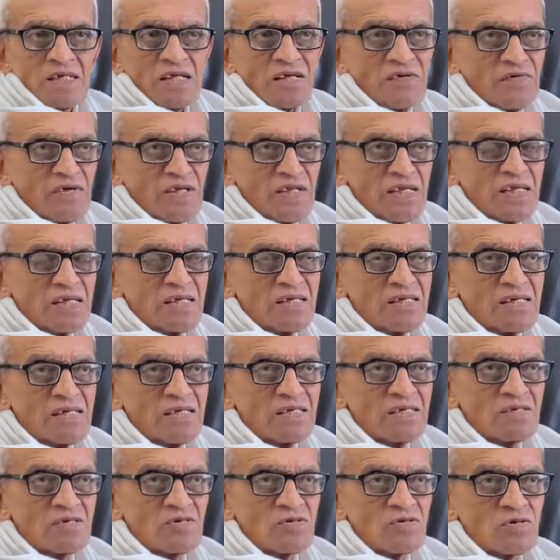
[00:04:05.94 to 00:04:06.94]

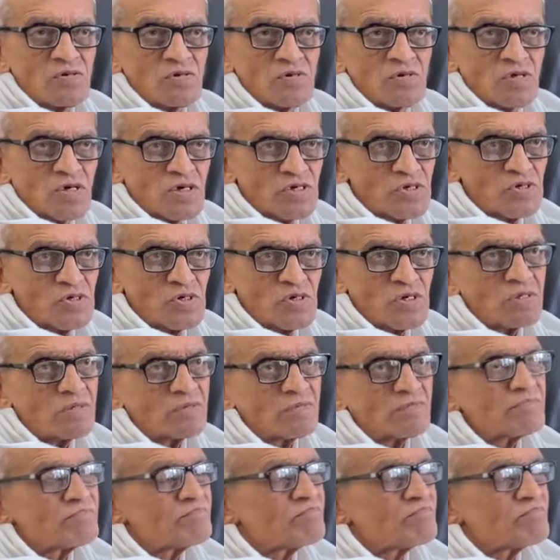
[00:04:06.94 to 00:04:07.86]
divinity's touch